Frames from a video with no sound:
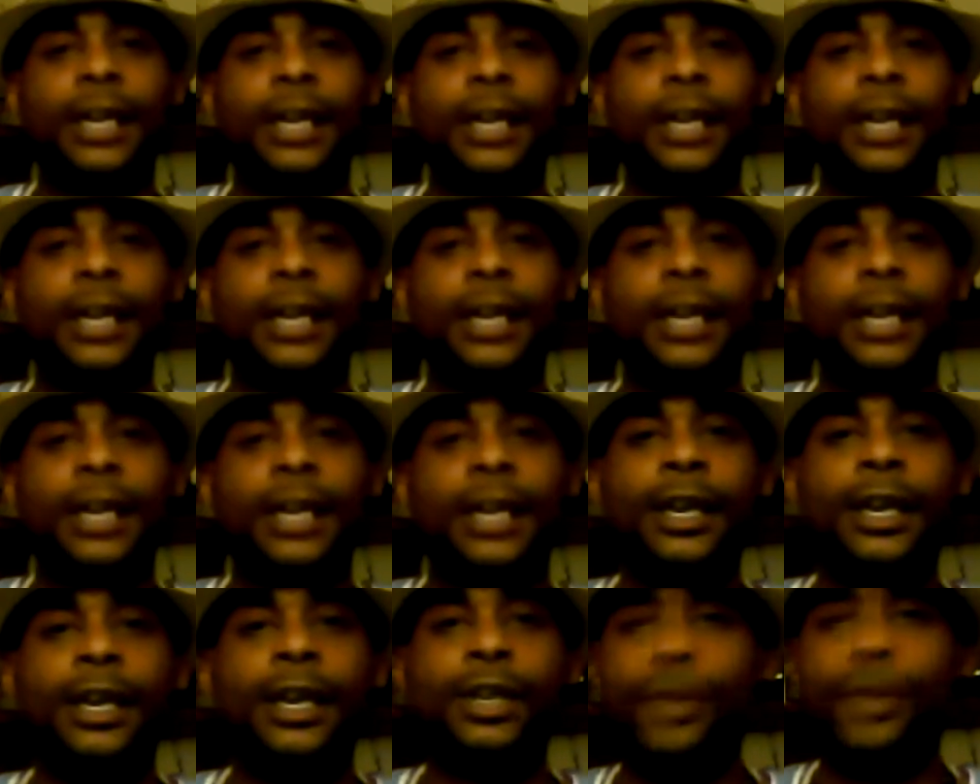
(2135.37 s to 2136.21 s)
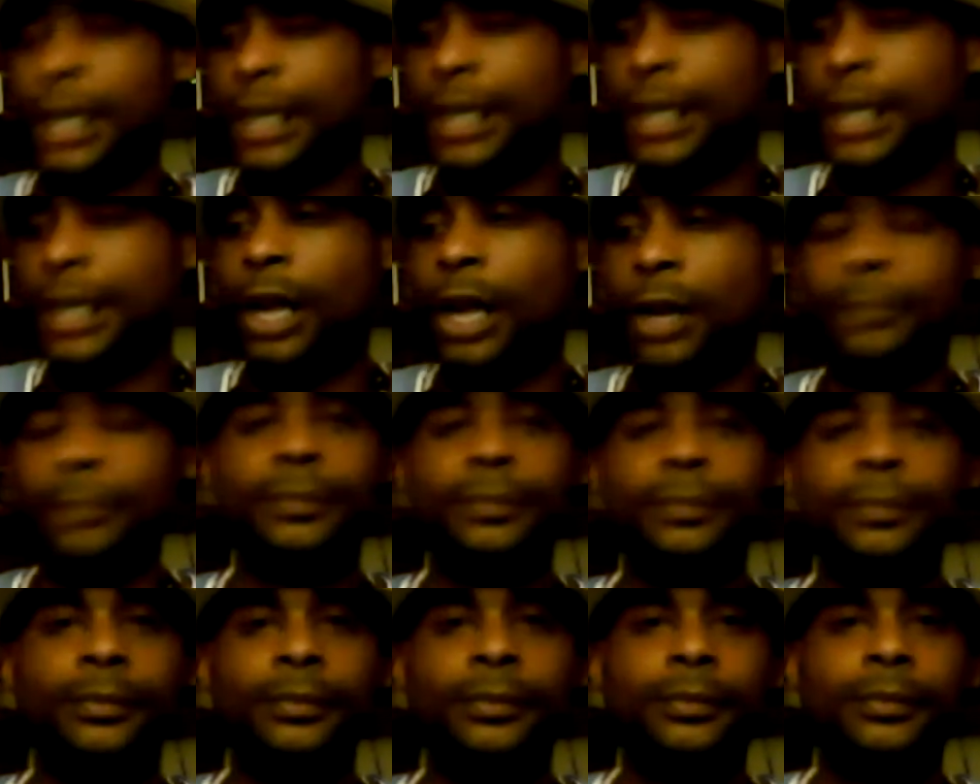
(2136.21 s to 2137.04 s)
you can
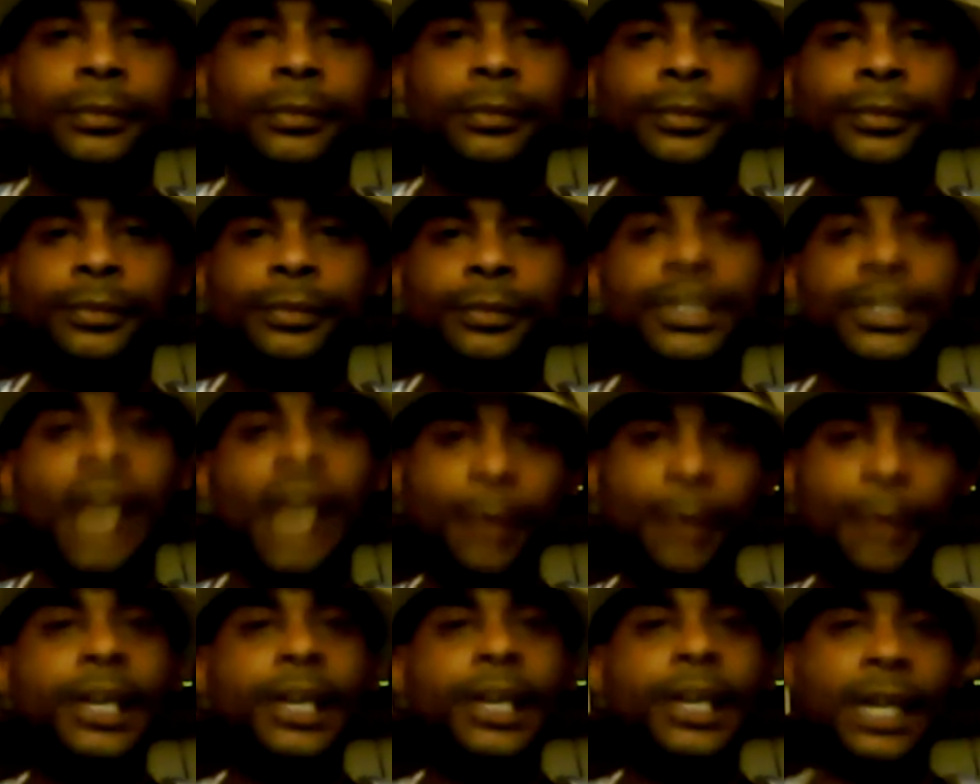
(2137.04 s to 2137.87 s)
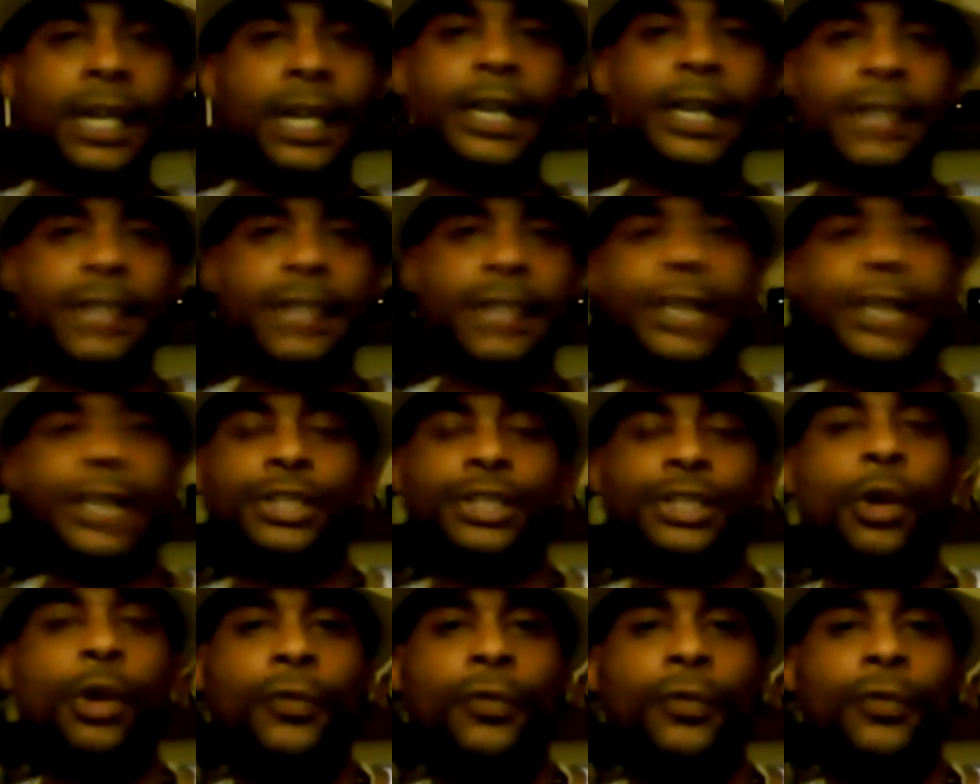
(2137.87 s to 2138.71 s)
see how many clicks
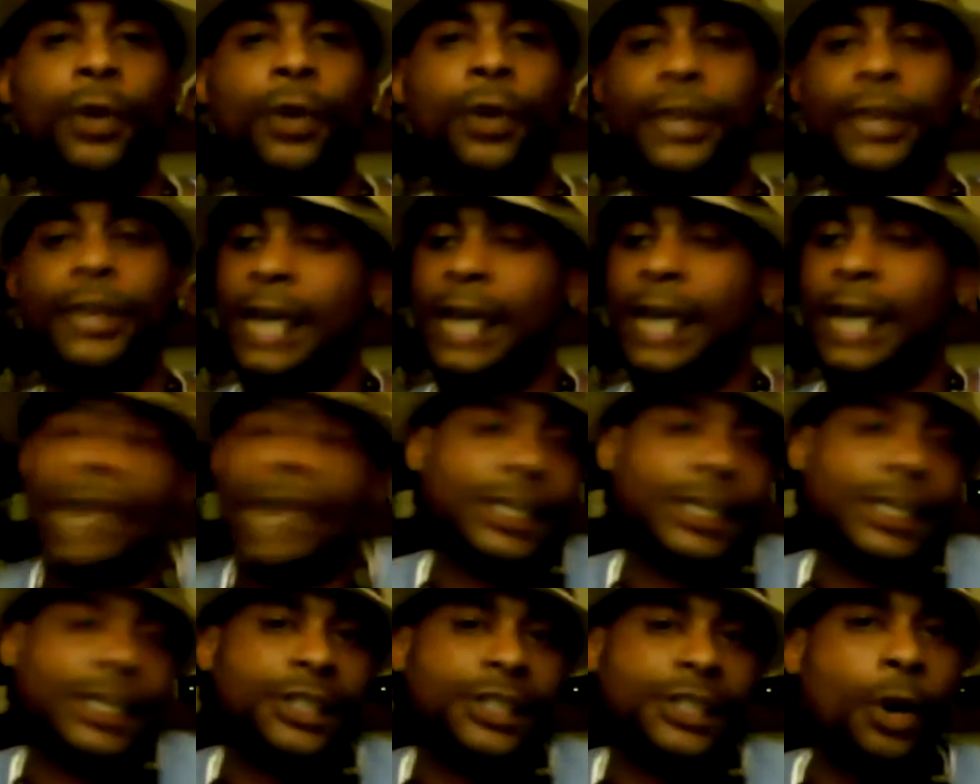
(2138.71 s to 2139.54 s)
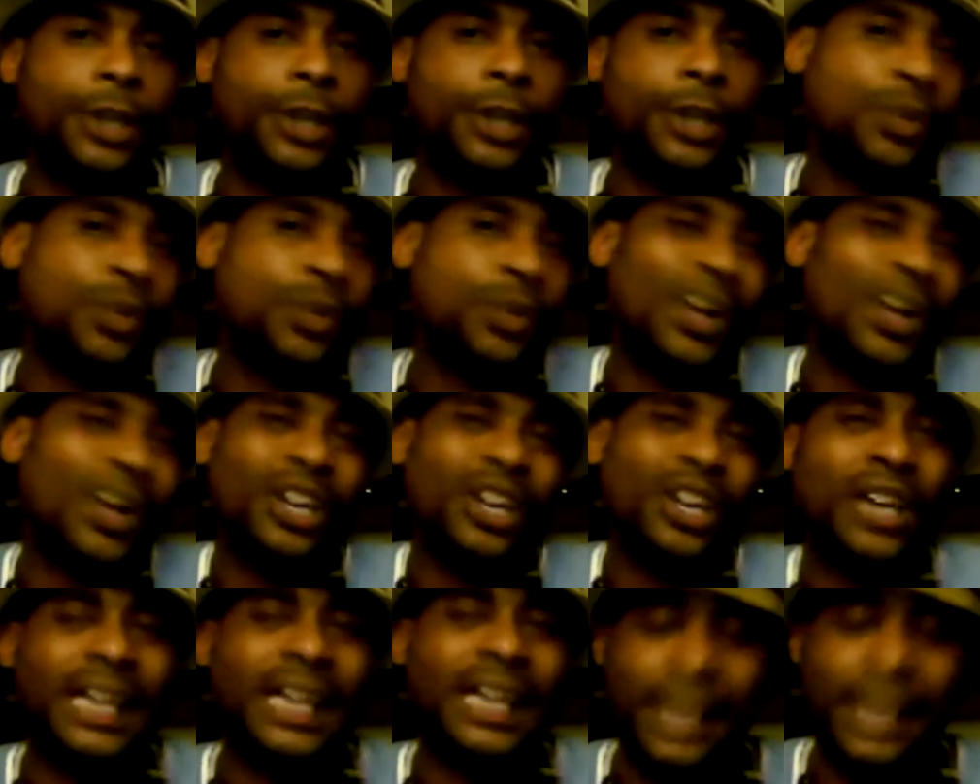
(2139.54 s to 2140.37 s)
and so forth. And guys, that's important. You
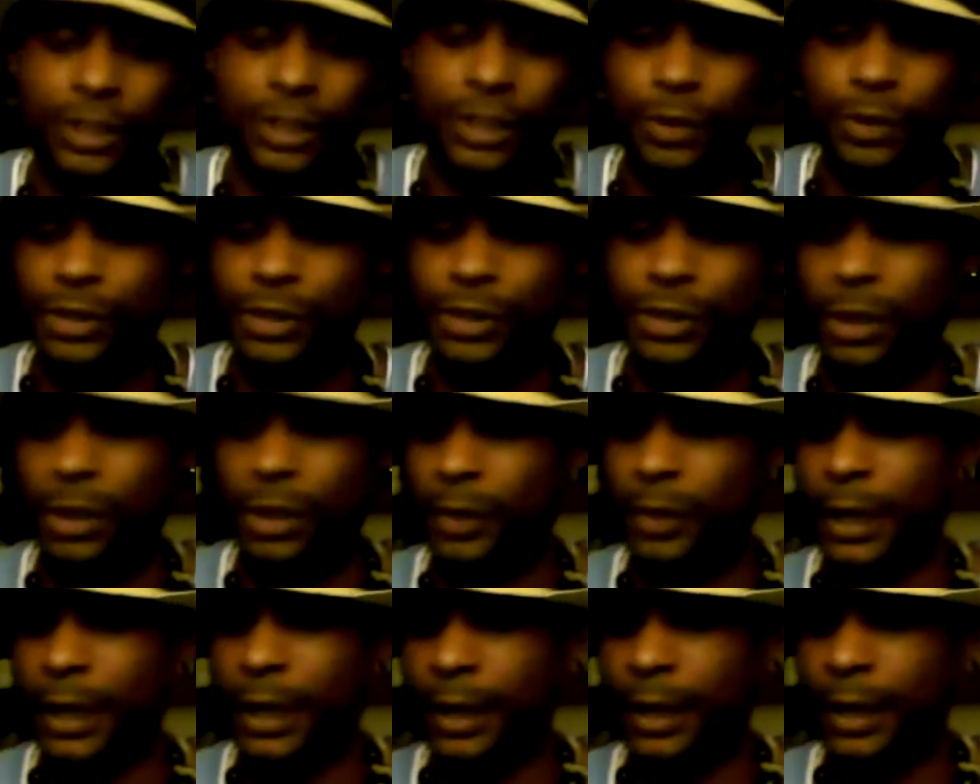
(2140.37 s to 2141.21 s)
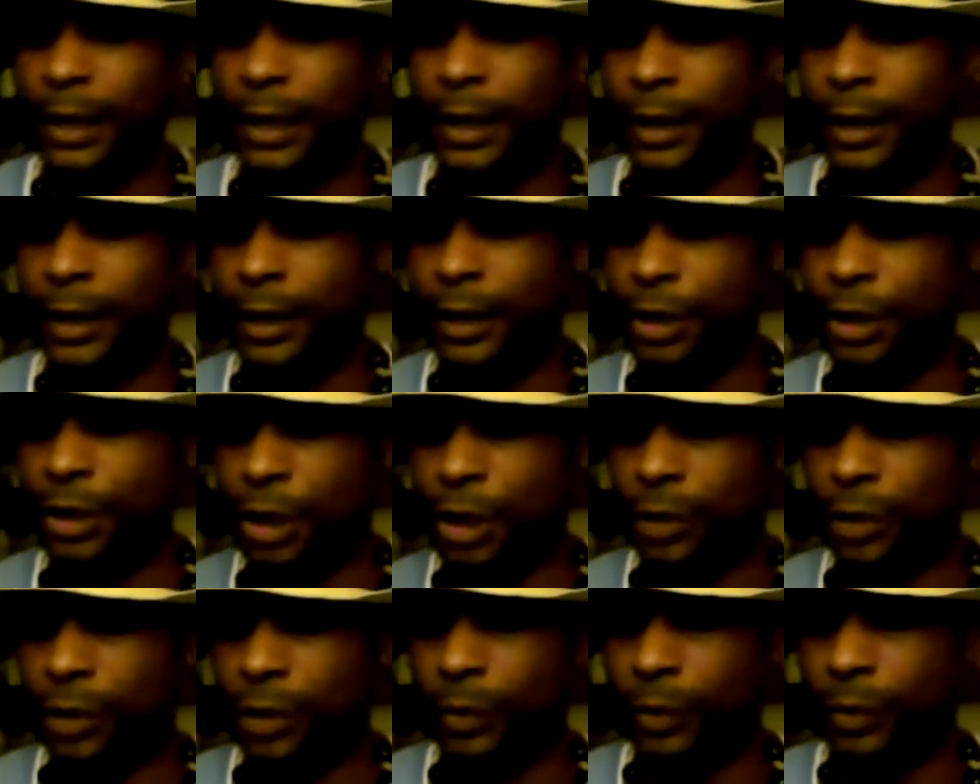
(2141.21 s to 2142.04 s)
want to look at that too. So,
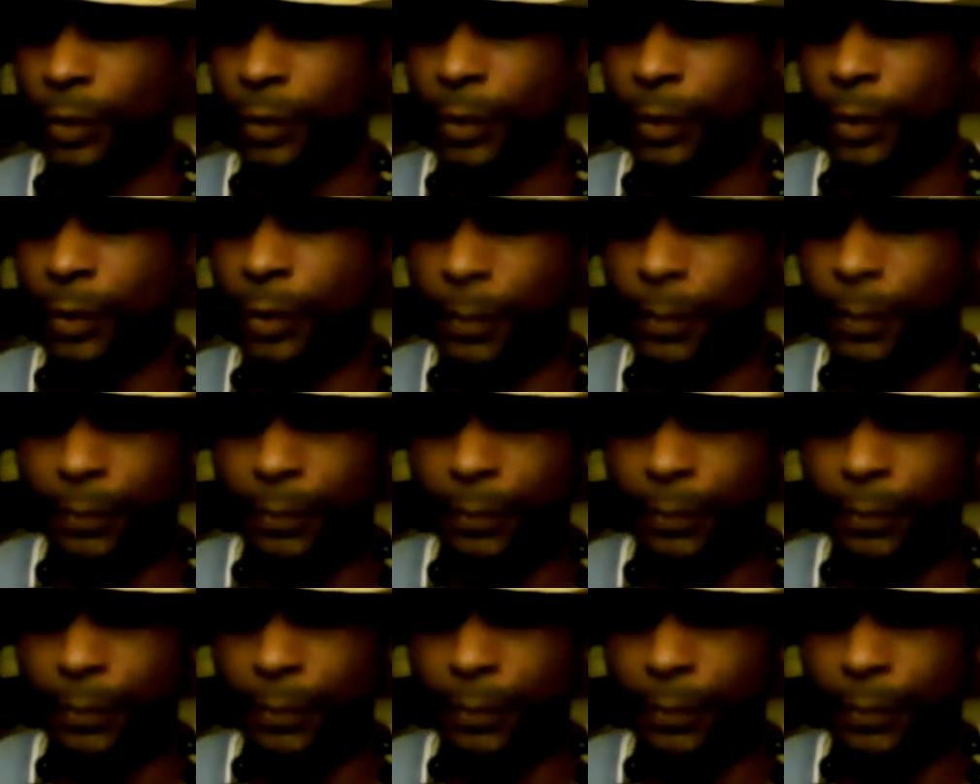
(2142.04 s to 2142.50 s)
you know,